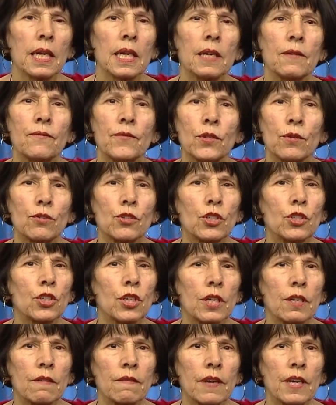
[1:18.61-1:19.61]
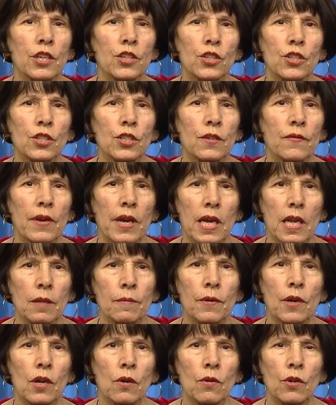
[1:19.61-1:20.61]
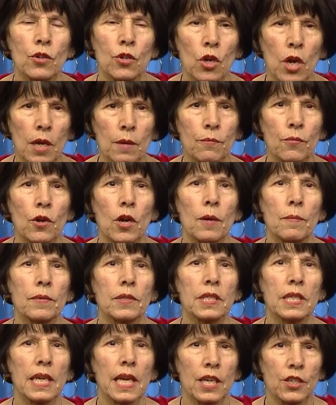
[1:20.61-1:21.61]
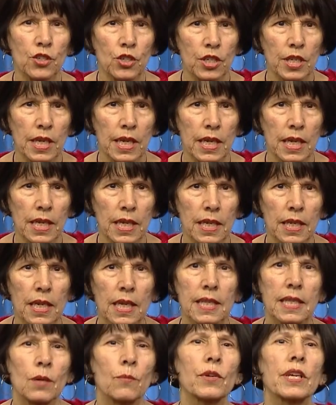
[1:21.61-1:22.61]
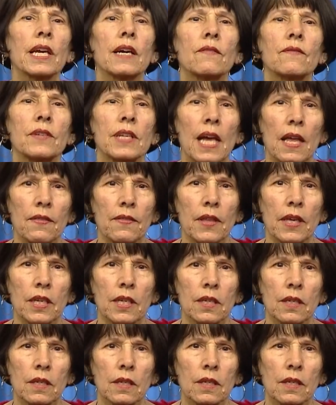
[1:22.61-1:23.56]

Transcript: If future generations of Attleboro are not properly educated, then we have nothing.